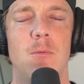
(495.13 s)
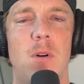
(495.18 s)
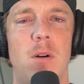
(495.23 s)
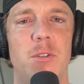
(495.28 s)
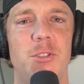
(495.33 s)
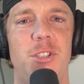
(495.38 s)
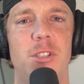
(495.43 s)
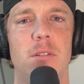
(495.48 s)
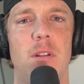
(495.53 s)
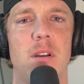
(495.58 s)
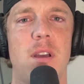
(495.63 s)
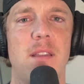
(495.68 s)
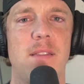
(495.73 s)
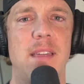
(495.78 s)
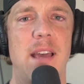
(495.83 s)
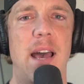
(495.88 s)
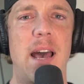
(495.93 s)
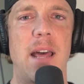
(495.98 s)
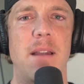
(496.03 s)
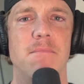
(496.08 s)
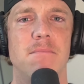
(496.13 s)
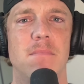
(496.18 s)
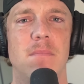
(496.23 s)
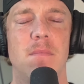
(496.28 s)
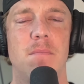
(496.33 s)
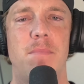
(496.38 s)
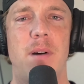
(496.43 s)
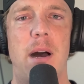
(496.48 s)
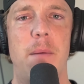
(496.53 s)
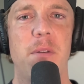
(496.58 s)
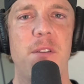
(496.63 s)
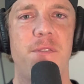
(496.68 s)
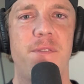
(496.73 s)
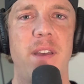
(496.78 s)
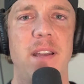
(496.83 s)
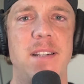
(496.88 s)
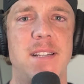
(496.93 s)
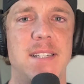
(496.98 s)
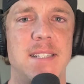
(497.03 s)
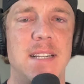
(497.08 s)
would you look at that? Bobby
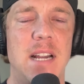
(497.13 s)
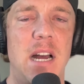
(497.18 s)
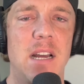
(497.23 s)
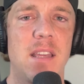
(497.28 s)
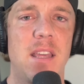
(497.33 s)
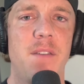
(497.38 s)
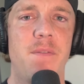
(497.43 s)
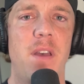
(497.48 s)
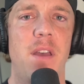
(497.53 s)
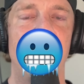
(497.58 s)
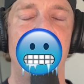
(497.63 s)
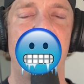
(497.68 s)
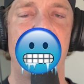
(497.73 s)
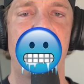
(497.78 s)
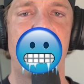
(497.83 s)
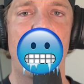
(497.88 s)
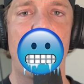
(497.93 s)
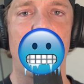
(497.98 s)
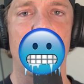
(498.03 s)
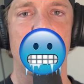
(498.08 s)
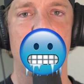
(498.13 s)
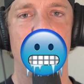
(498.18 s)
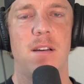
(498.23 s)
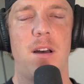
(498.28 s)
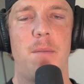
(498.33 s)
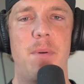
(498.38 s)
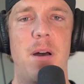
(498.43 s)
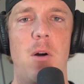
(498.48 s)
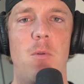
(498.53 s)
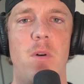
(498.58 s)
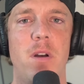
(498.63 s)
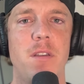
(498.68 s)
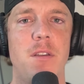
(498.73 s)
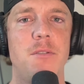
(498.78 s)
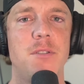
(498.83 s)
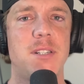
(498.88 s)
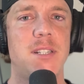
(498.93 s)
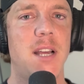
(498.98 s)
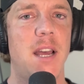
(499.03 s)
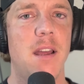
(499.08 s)
Finke does not give a about what
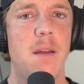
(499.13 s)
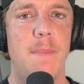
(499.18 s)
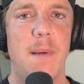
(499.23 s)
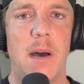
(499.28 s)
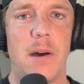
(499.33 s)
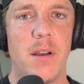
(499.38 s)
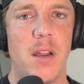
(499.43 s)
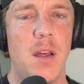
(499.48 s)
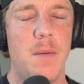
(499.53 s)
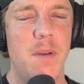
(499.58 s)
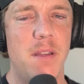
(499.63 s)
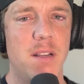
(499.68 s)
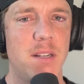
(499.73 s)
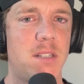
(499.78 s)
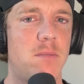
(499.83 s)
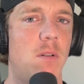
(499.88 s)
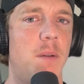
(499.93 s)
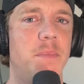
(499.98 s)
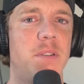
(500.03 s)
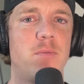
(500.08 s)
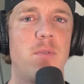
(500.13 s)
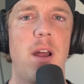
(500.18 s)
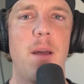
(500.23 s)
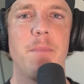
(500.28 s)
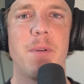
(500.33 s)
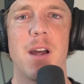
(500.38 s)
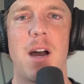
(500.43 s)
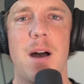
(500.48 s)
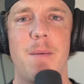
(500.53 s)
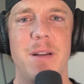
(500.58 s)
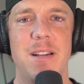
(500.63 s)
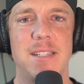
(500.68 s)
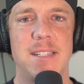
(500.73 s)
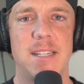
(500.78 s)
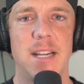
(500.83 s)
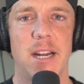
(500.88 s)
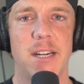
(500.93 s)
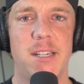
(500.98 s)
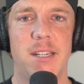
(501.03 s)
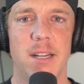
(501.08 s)
you say about him in the SwimSwam comment
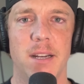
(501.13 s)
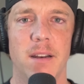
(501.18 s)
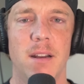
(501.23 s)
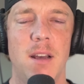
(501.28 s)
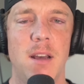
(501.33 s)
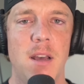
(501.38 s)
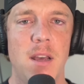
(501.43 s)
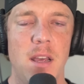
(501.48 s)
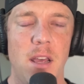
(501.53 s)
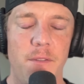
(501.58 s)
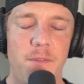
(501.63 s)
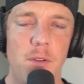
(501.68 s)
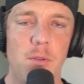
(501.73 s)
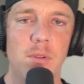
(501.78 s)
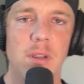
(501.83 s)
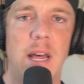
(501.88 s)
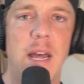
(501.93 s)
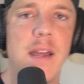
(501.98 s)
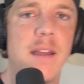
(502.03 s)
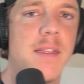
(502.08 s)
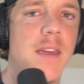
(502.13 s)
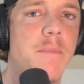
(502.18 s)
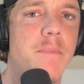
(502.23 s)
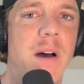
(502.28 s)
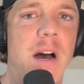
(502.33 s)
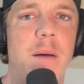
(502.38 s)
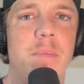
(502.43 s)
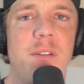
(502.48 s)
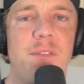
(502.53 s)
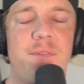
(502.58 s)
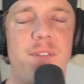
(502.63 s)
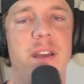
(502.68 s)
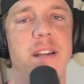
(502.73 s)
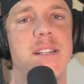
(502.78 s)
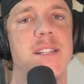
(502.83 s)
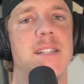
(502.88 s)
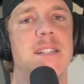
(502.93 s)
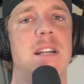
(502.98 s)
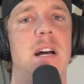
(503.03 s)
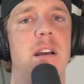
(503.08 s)
section. If you like that Bobby
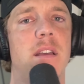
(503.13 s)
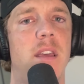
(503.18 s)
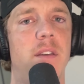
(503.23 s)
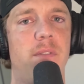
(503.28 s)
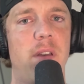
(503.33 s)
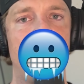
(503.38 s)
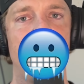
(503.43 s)
Finke does not give a